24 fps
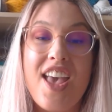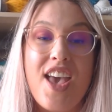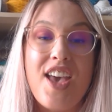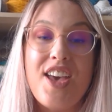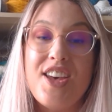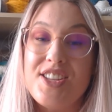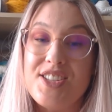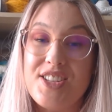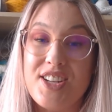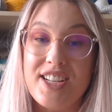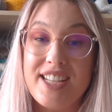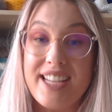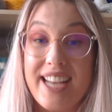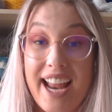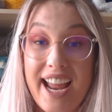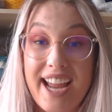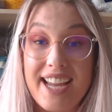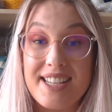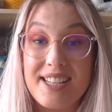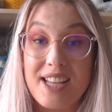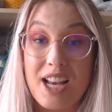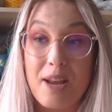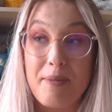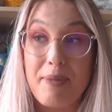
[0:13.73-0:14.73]
So today
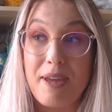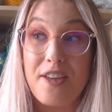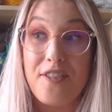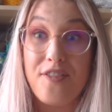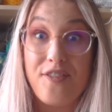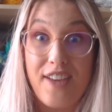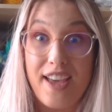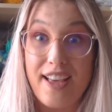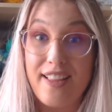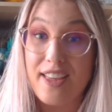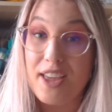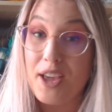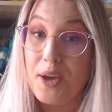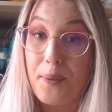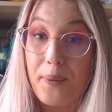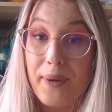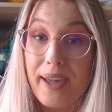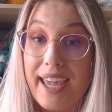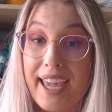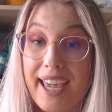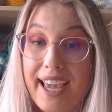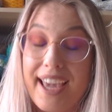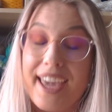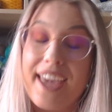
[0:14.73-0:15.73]
is going to be fairly
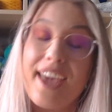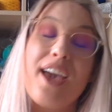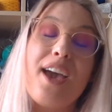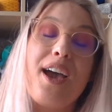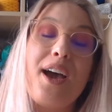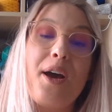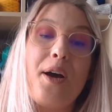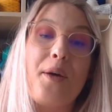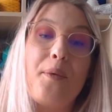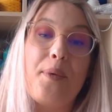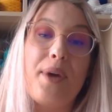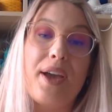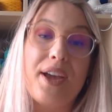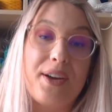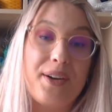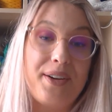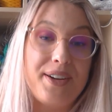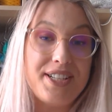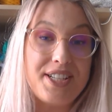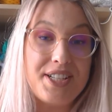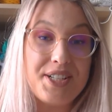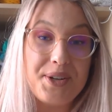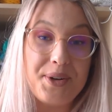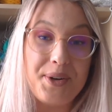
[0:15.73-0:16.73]
quick. We're
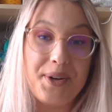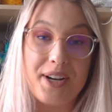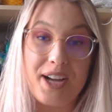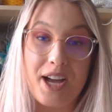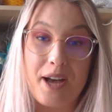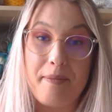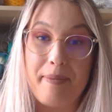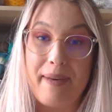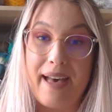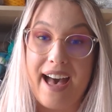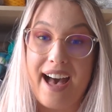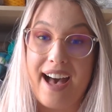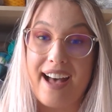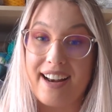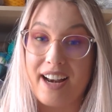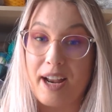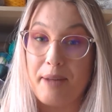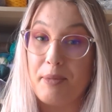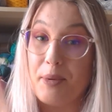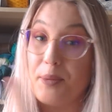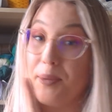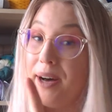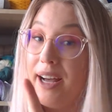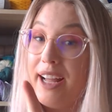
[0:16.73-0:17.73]
going to talk about
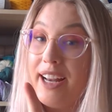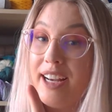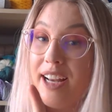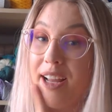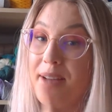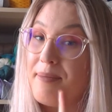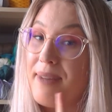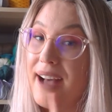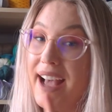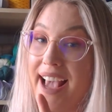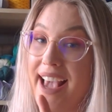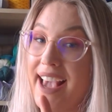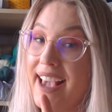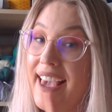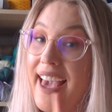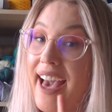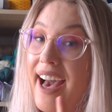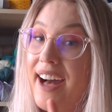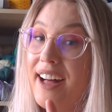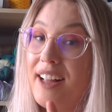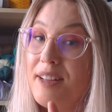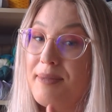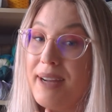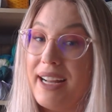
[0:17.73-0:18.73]
number one, my
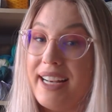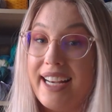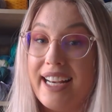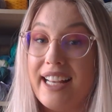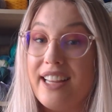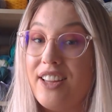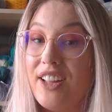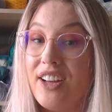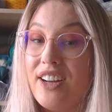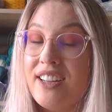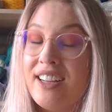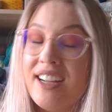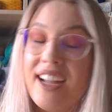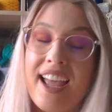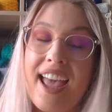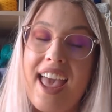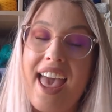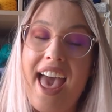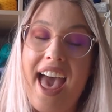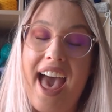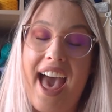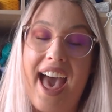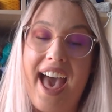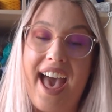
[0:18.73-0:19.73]
cow, my knit along,
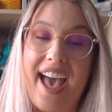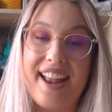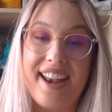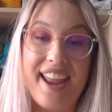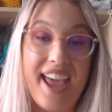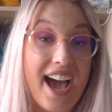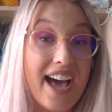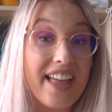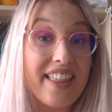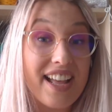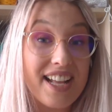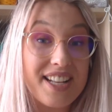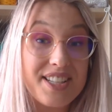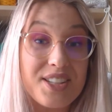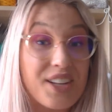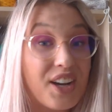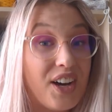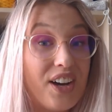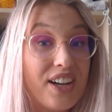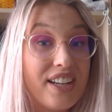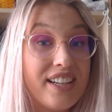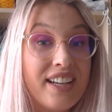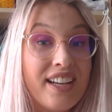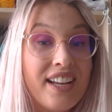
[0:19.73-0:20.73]
and how that's
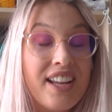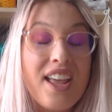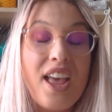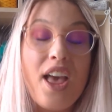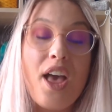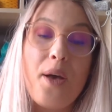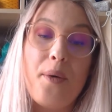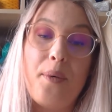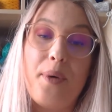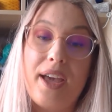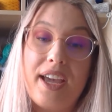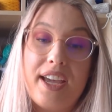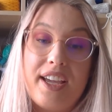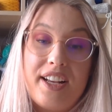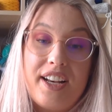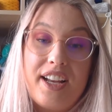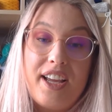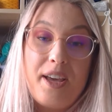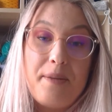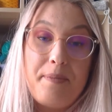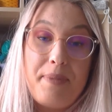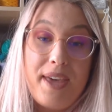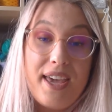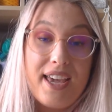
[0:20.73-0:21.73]
gone. We're going
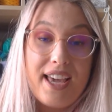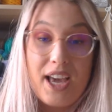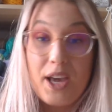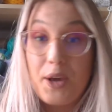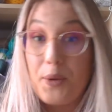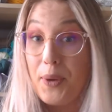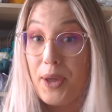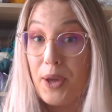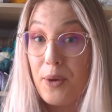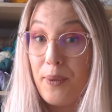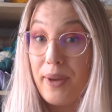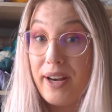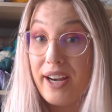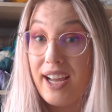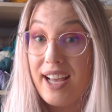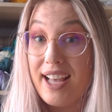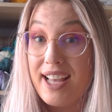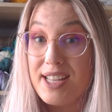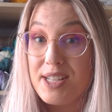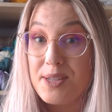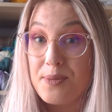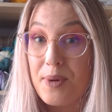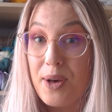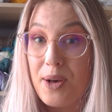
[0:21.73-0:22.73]
to pick a quick winner
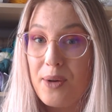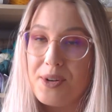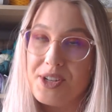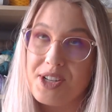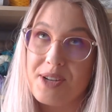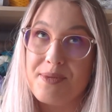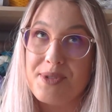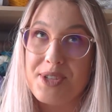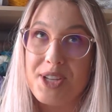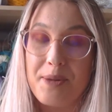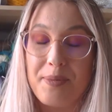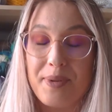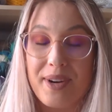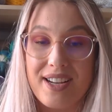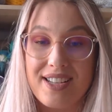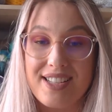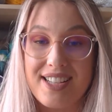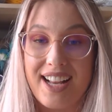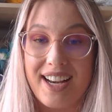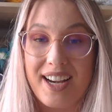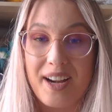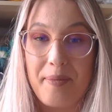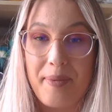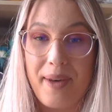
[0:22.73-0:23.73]
as well, which I'm super
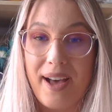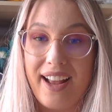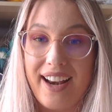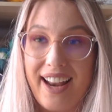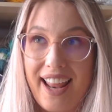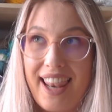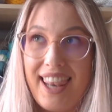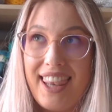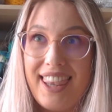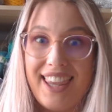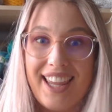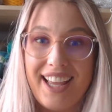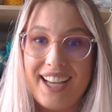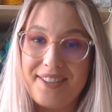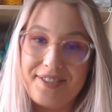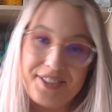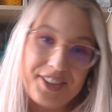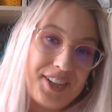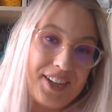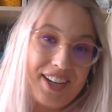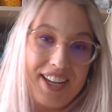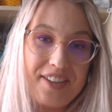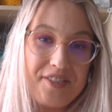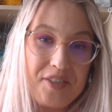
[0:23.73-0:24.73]
excited about. Love a
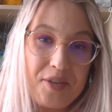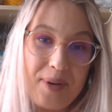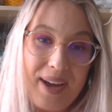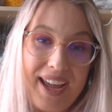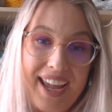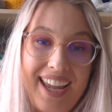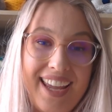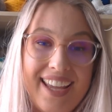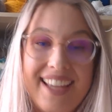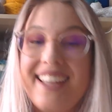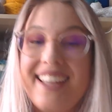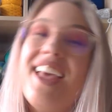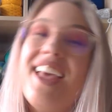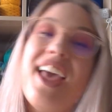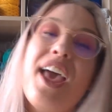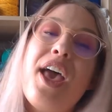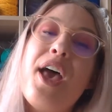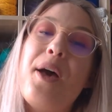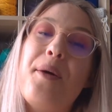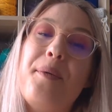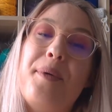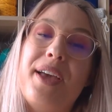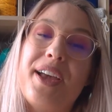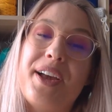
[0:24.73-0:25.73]
good giveaway.
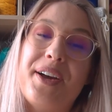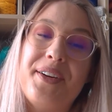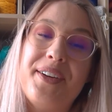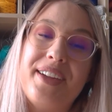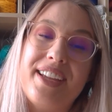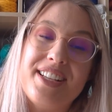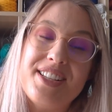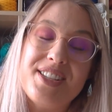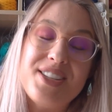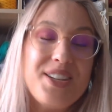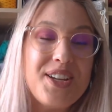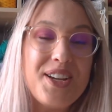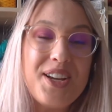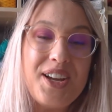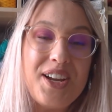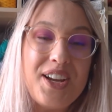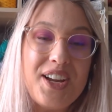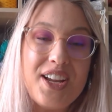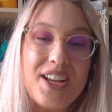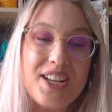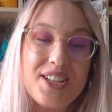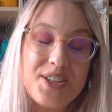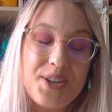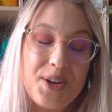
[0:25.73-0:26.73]
We're going
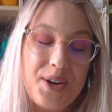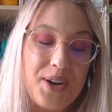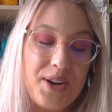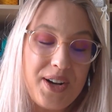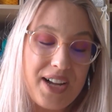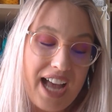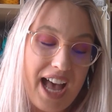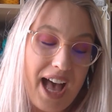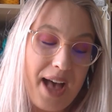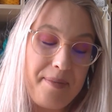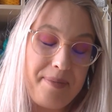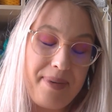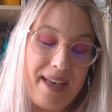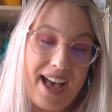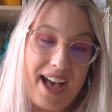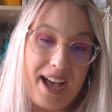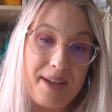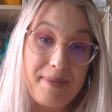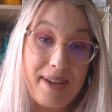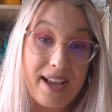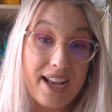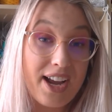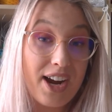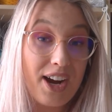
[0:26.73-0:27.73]
to talk
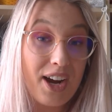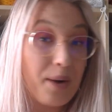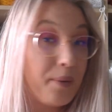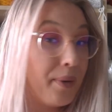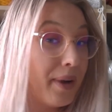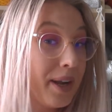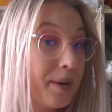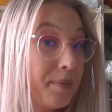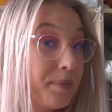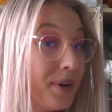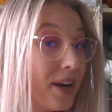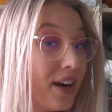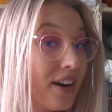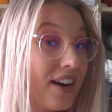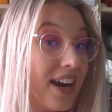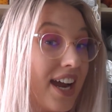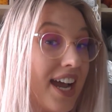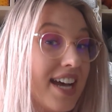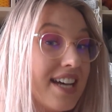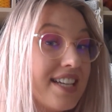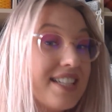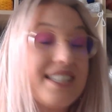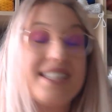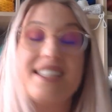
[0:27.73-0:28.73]
about my current work in
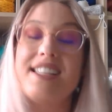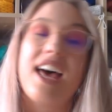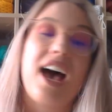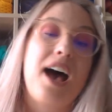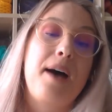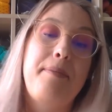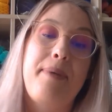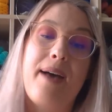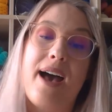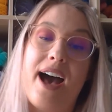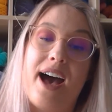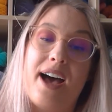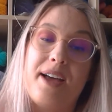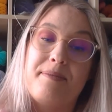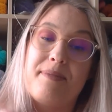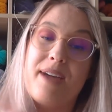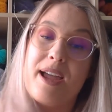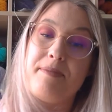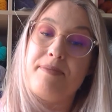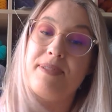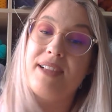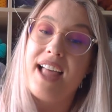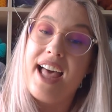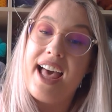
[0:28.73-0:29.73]
progress, about
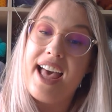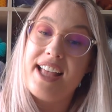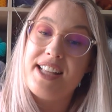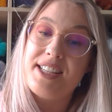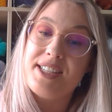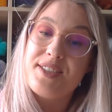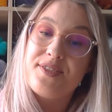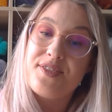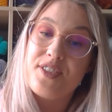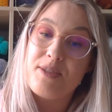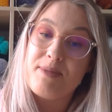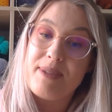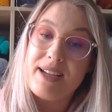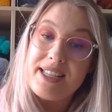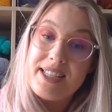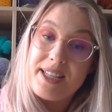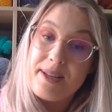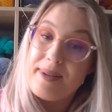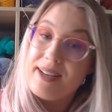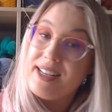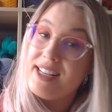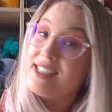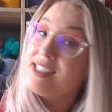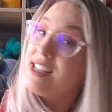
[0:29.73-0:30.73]
my plans for my slip
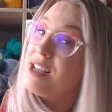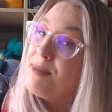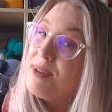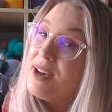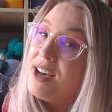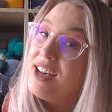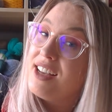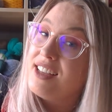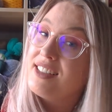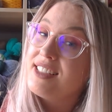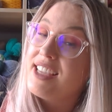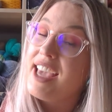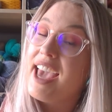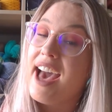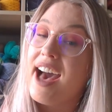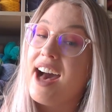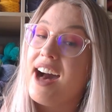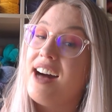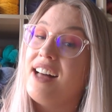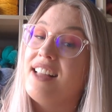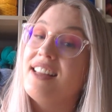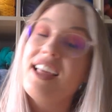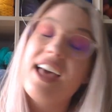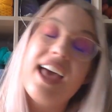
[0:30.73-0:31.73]
into summer,
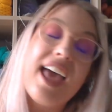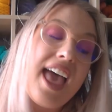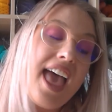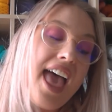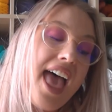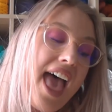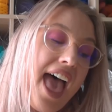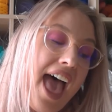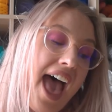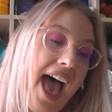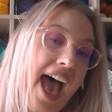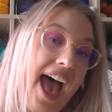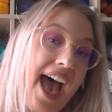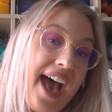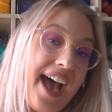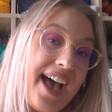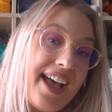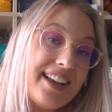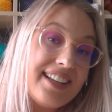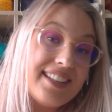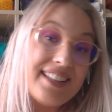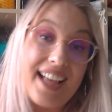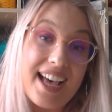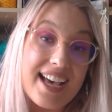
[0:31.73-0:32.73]
cow,
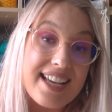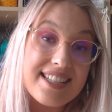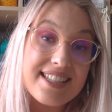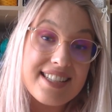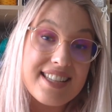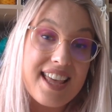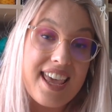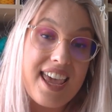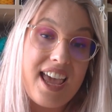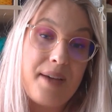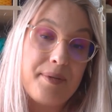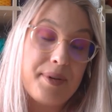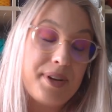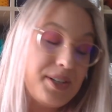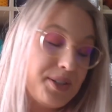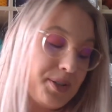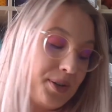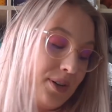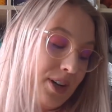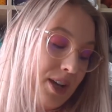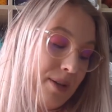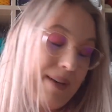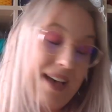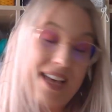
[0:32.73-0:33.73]
and lastly, I'm going to
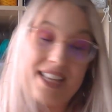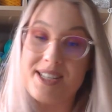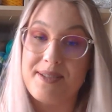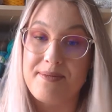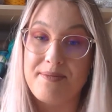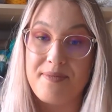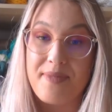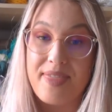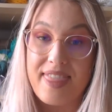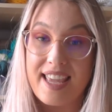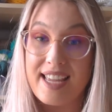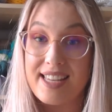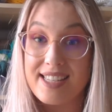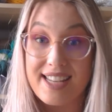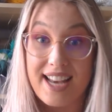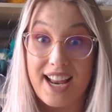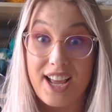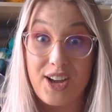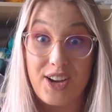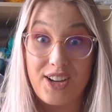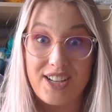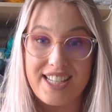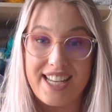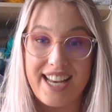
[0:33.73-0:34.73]
talk about some things that I
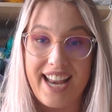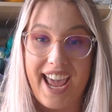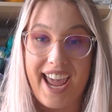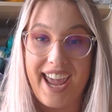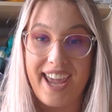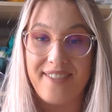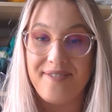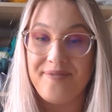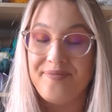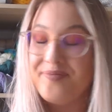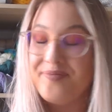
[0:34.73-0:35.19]
got today.